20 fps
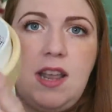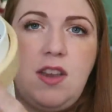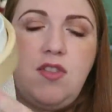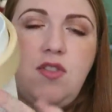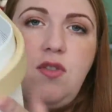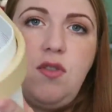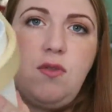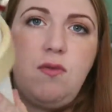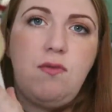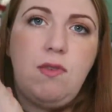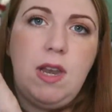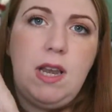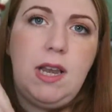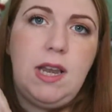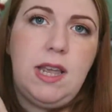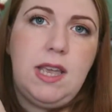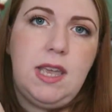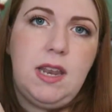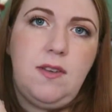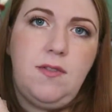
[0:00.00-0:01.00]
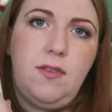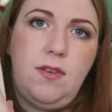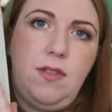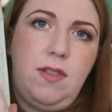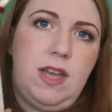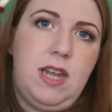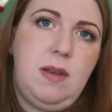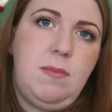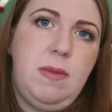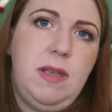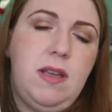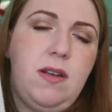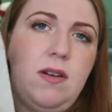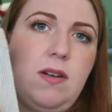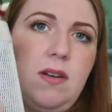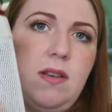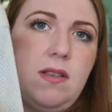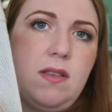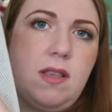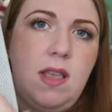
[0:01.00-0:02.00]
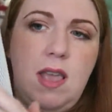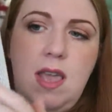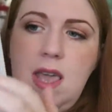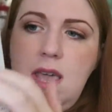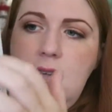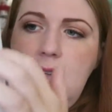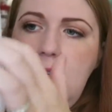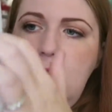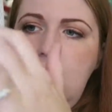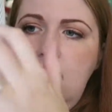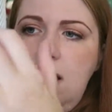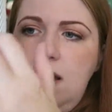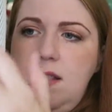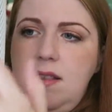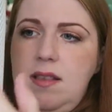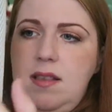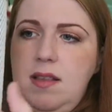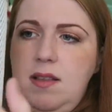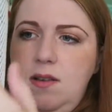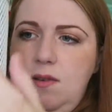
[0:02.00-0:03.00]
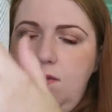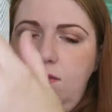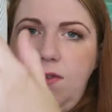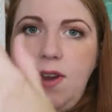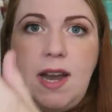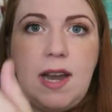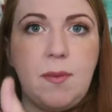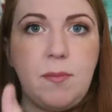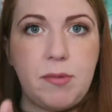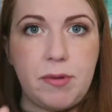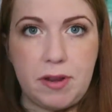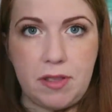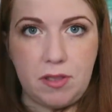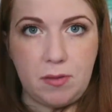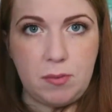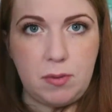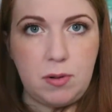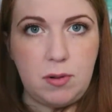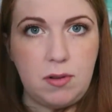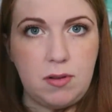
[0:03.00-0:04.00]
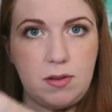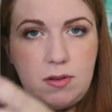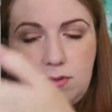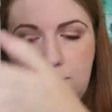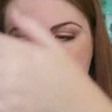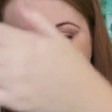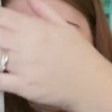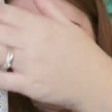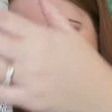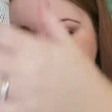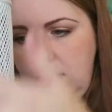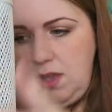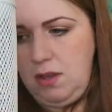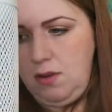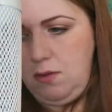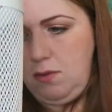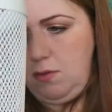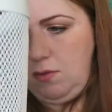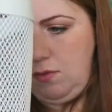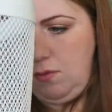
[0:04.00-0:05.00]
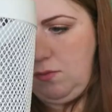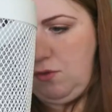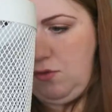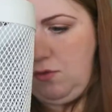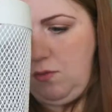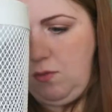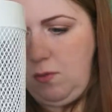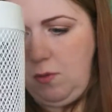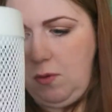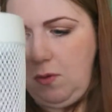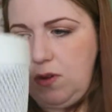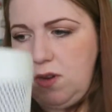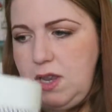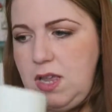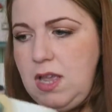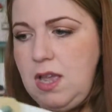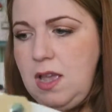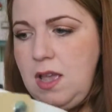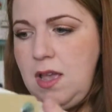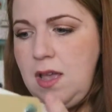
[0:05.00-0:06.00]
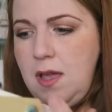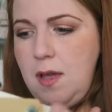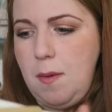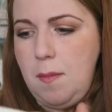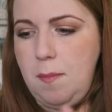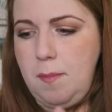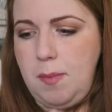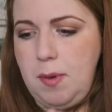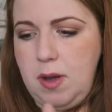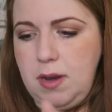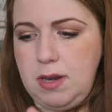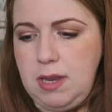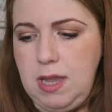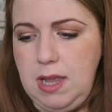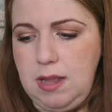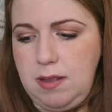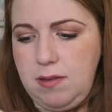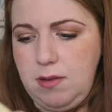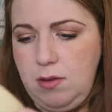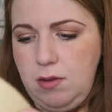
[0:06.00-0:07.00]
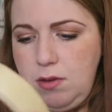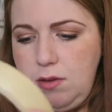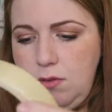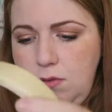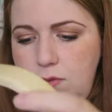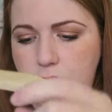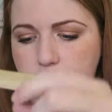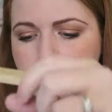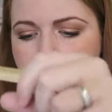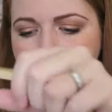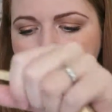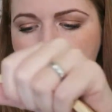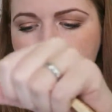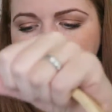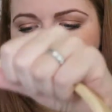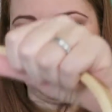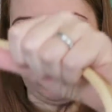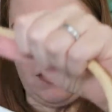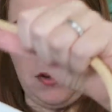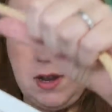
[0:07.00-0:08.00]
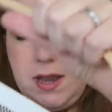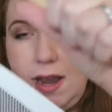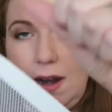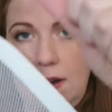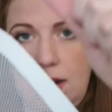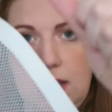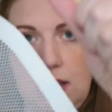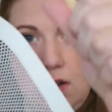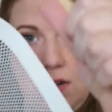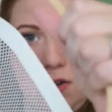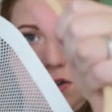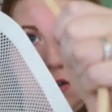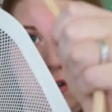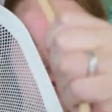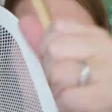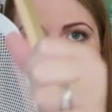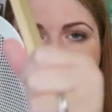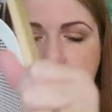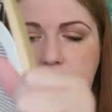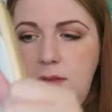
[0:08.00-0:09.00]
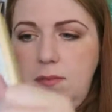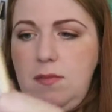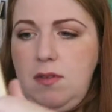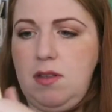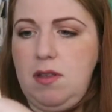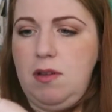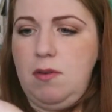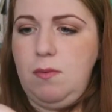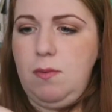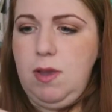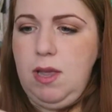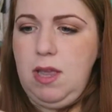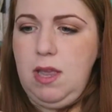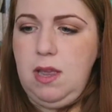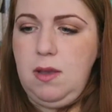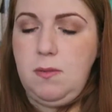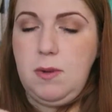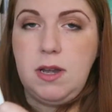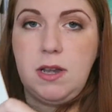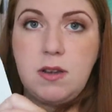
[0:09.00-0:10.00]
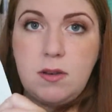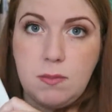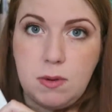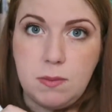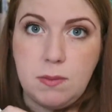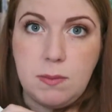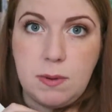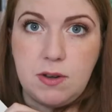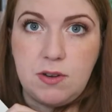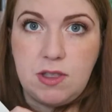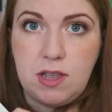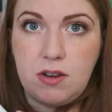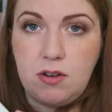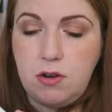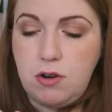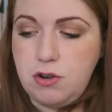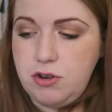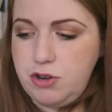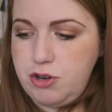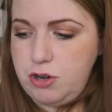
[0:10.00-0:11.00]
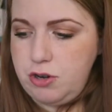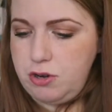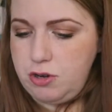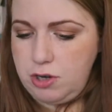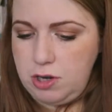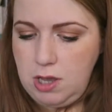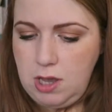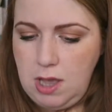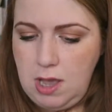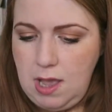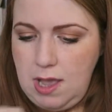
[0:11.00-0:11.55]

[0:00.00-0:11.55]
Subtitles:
I do really like it for that because it's very breathable, so nothing goes, you know, moldy. But it's also really good for carrying a lot of items. When we went to that orchard,